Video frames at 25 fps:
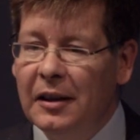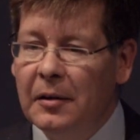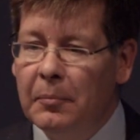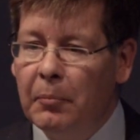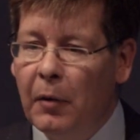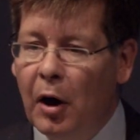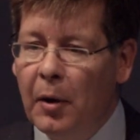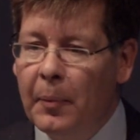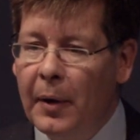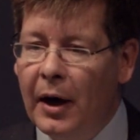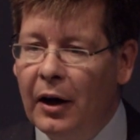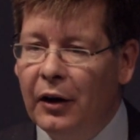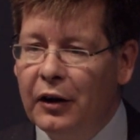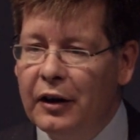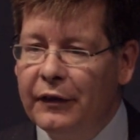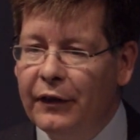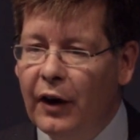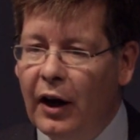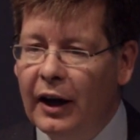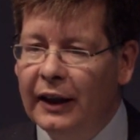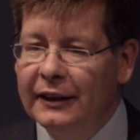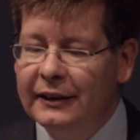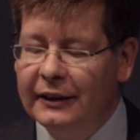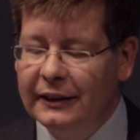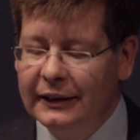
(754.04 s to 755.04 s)
mobile
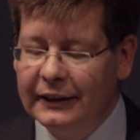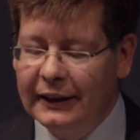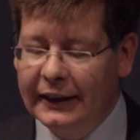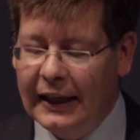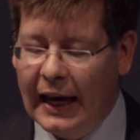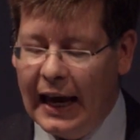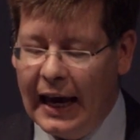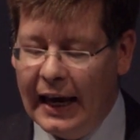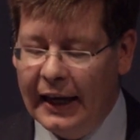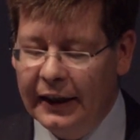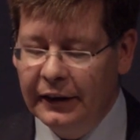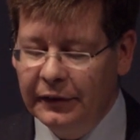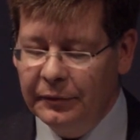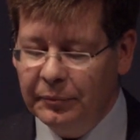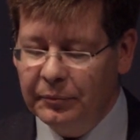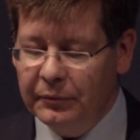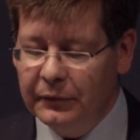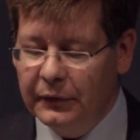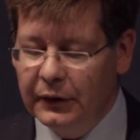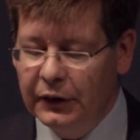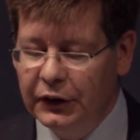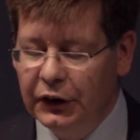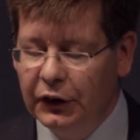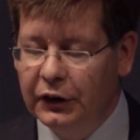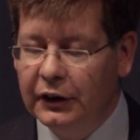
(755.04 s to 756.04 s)
devices again,
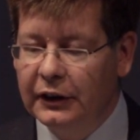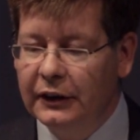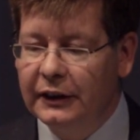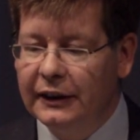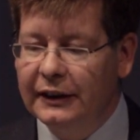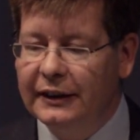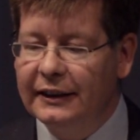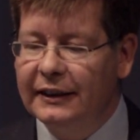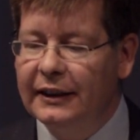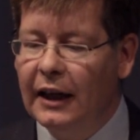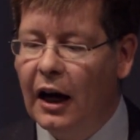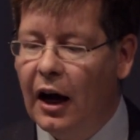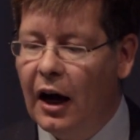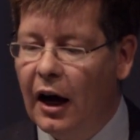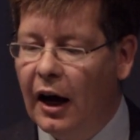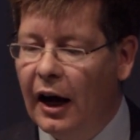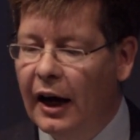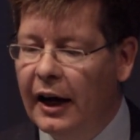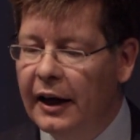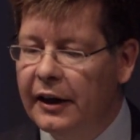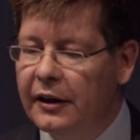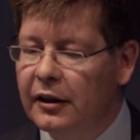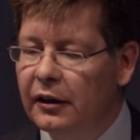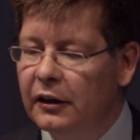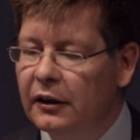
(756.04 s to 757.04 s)
you can
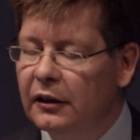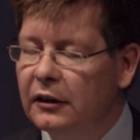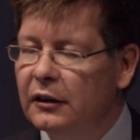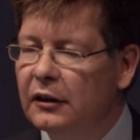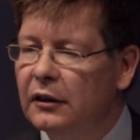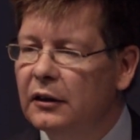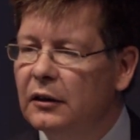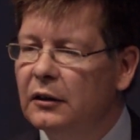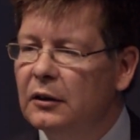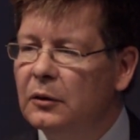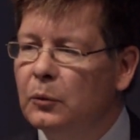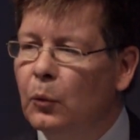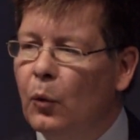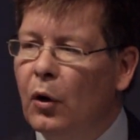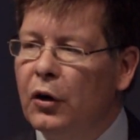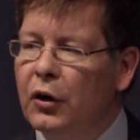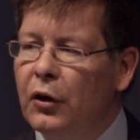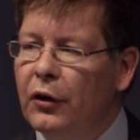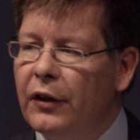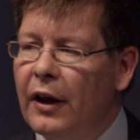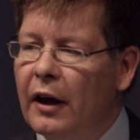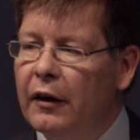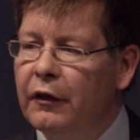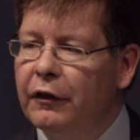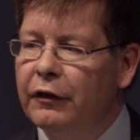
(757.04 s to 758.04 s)
decide what
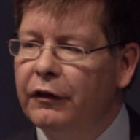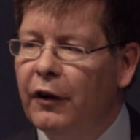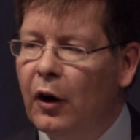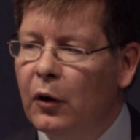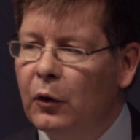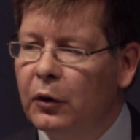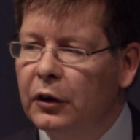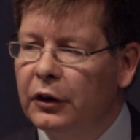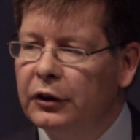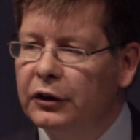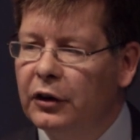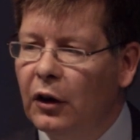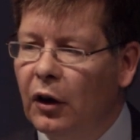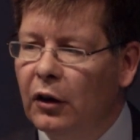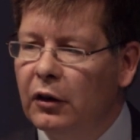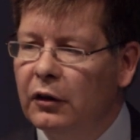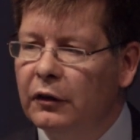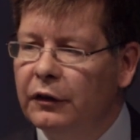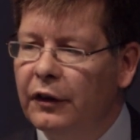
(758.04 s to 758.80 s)
you then focus on.